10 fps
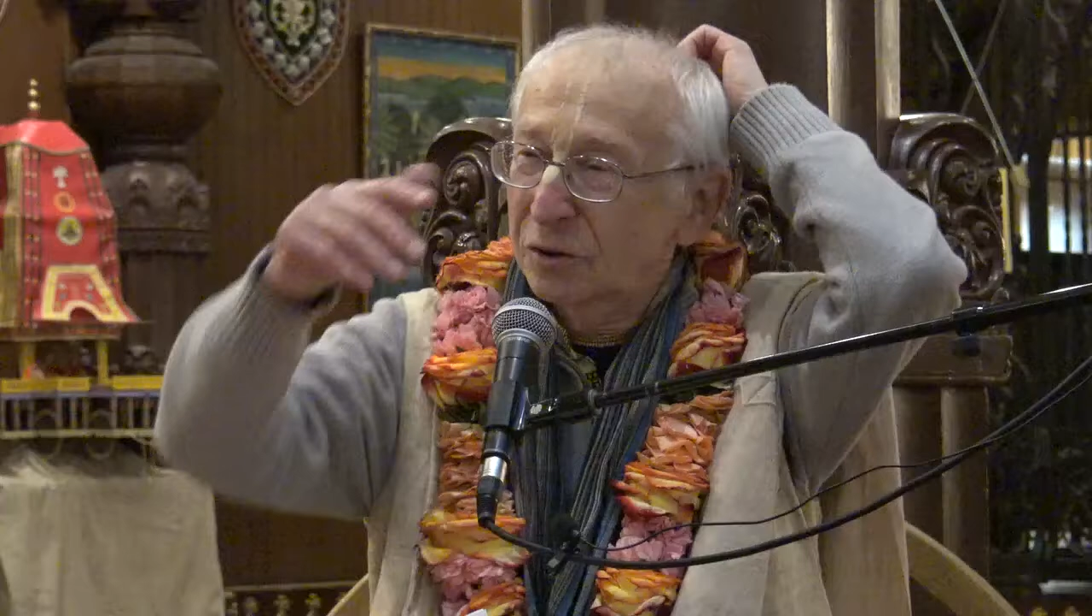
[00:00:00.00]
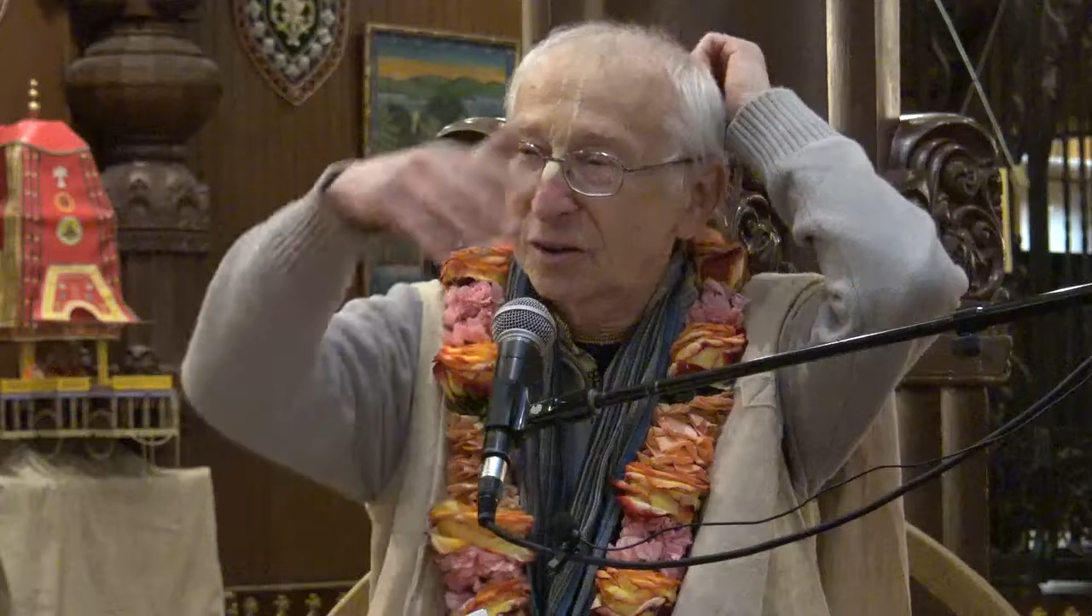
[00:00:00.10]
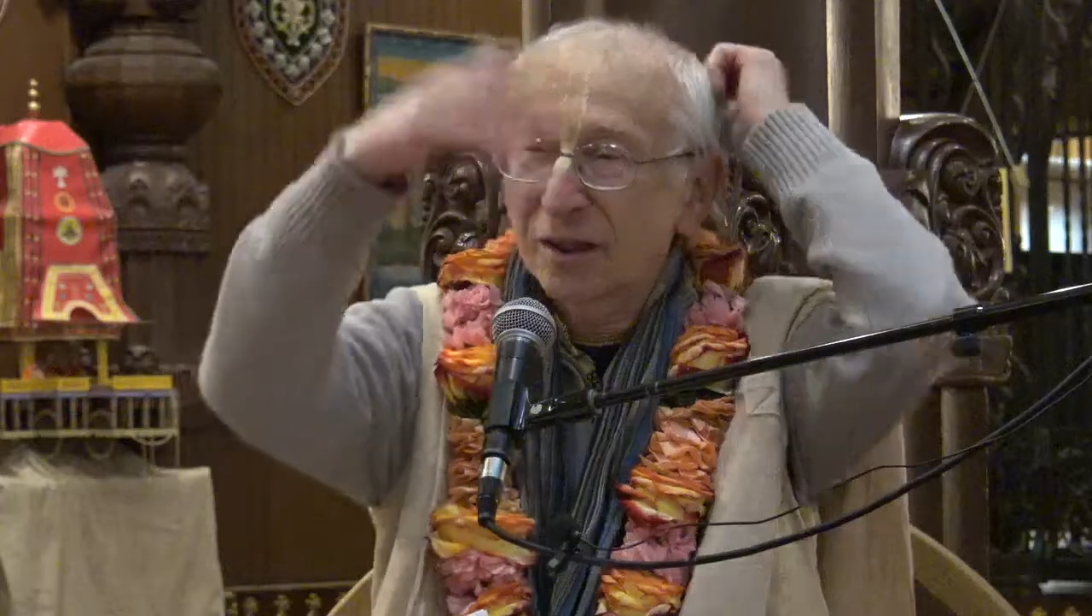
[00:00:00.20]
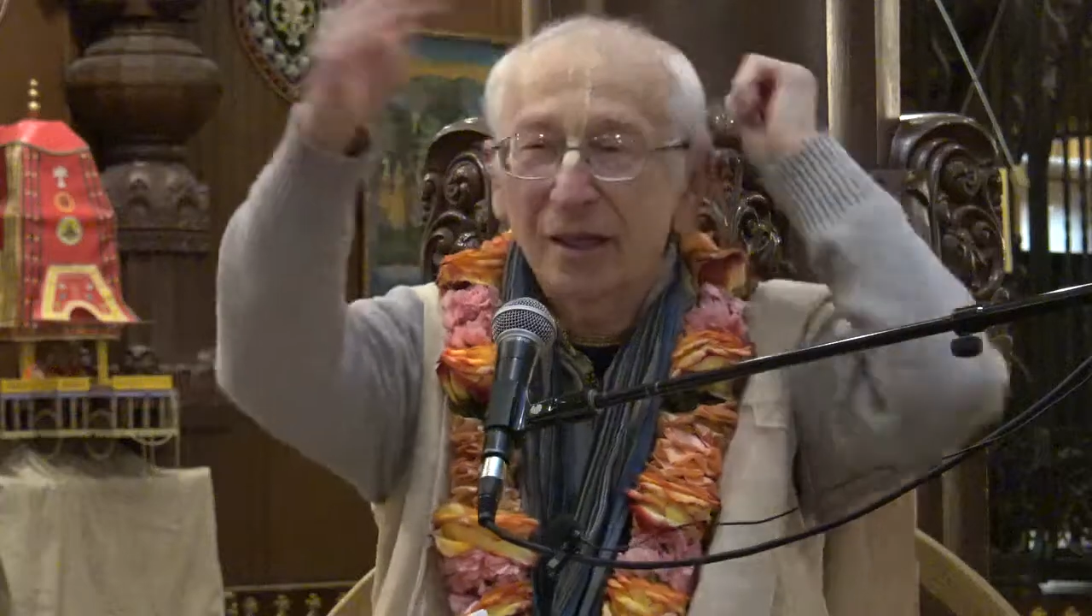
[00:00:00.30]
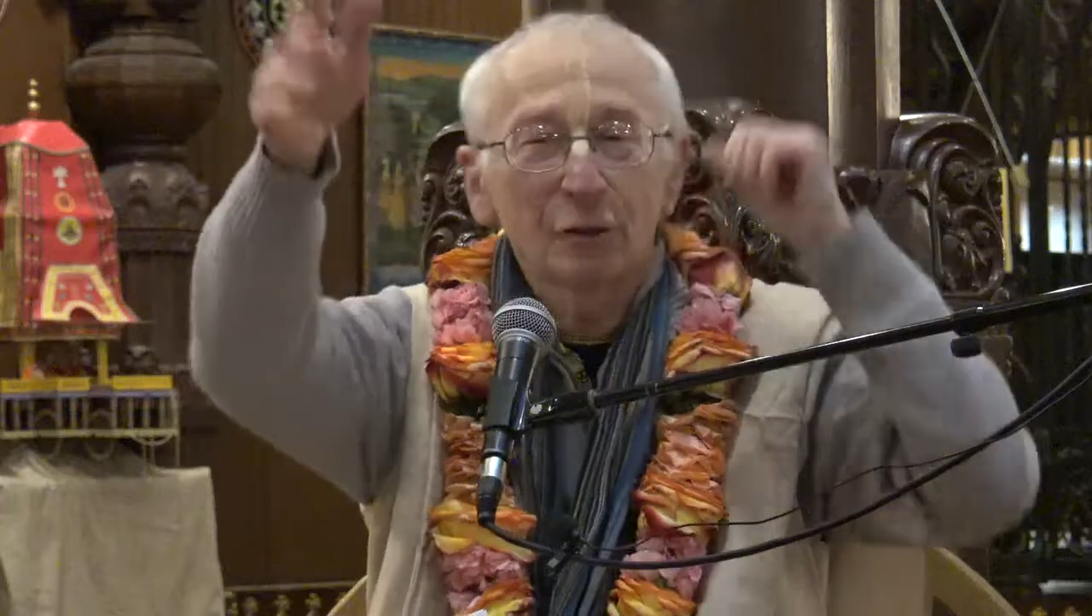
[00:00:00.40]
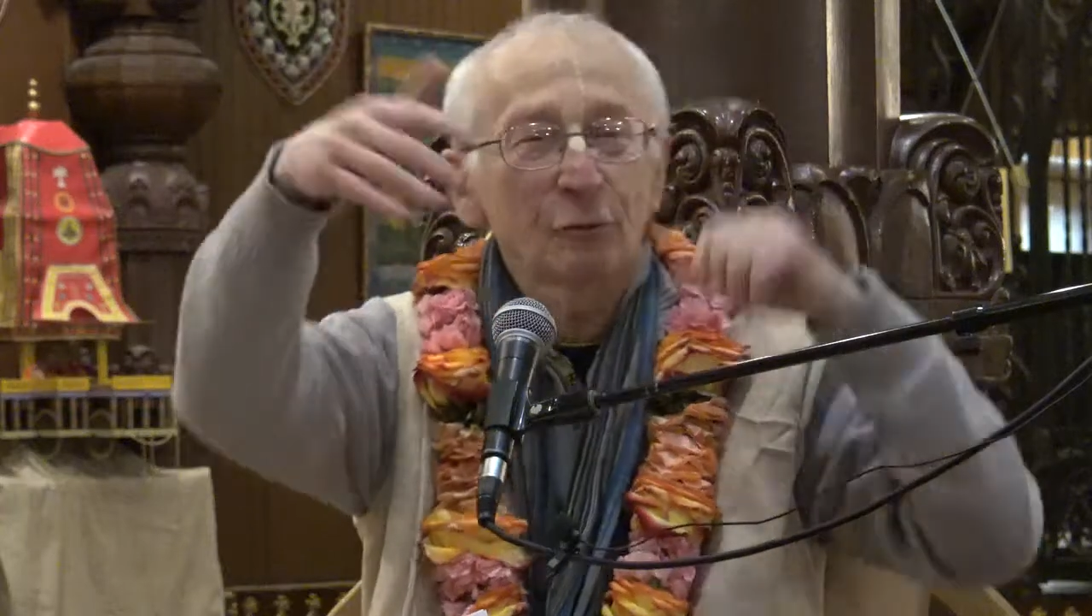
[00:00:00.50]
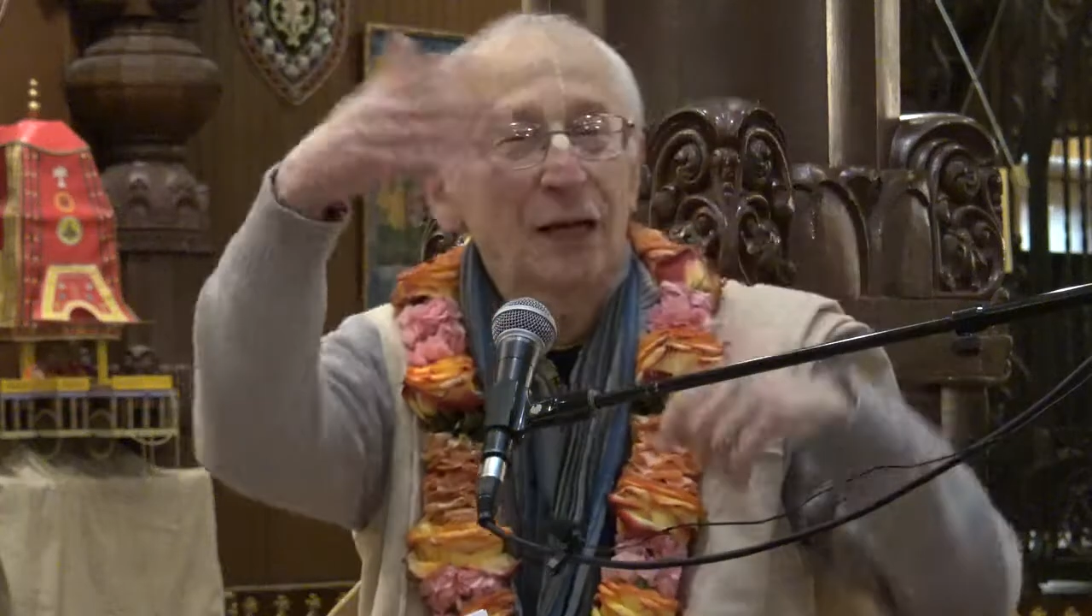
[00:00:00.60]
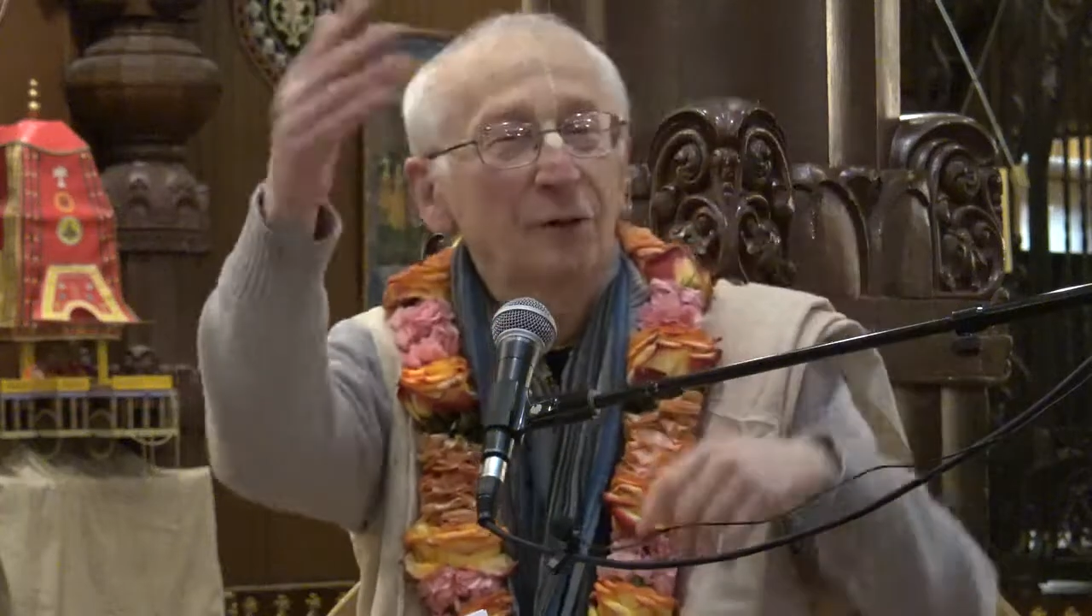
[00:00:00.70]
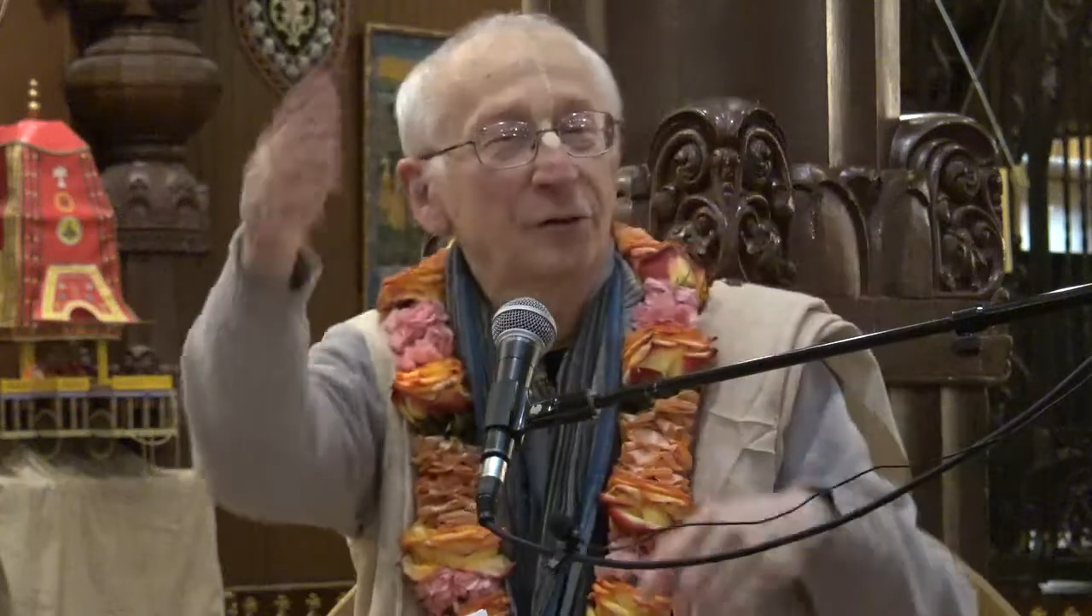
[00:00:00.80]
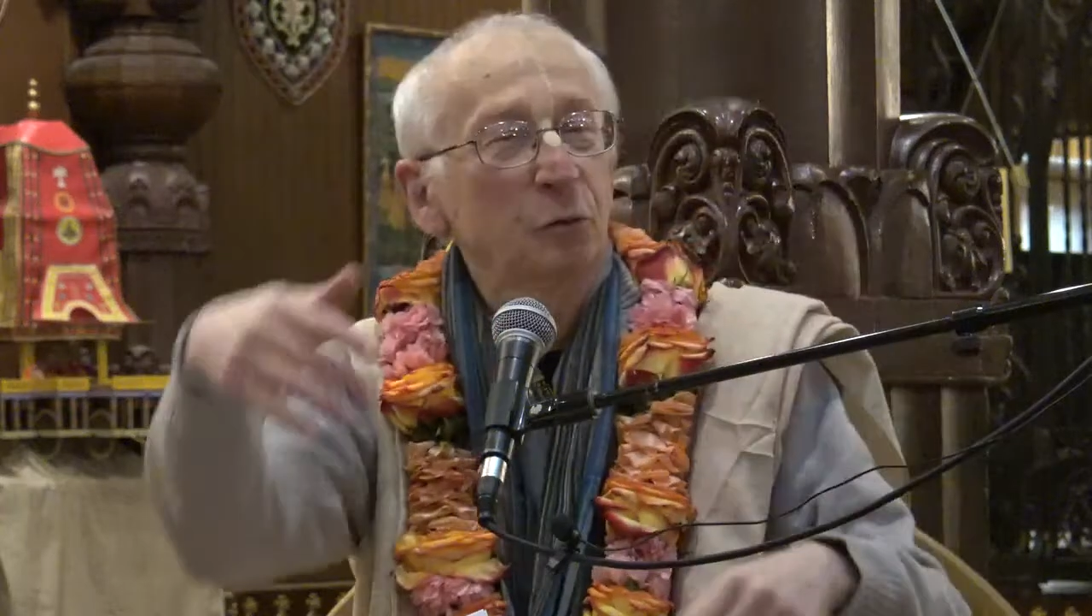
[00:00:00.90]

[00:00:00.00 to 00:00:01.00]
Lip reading: stay around